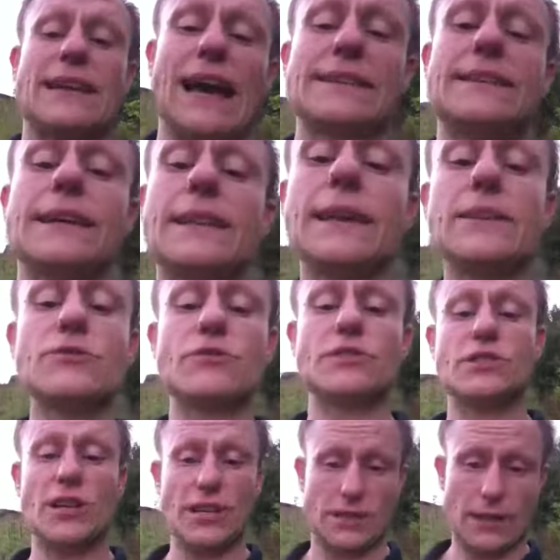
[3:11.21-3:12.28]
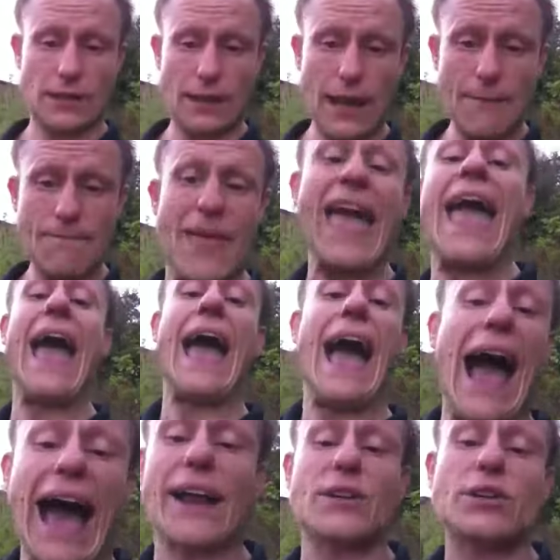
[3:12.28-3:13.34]
tactically and strategically,
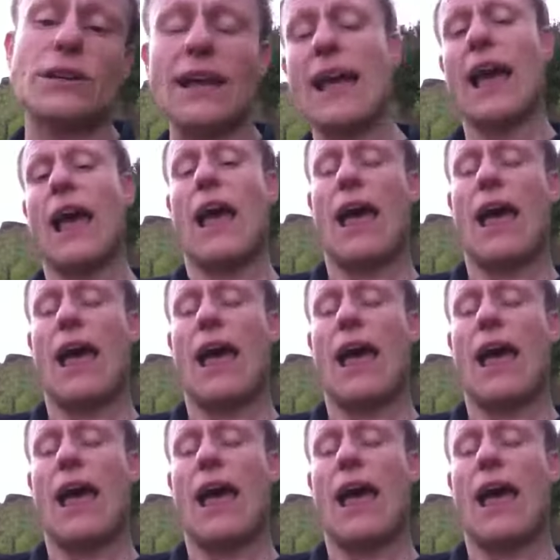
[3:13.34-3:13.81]
actually,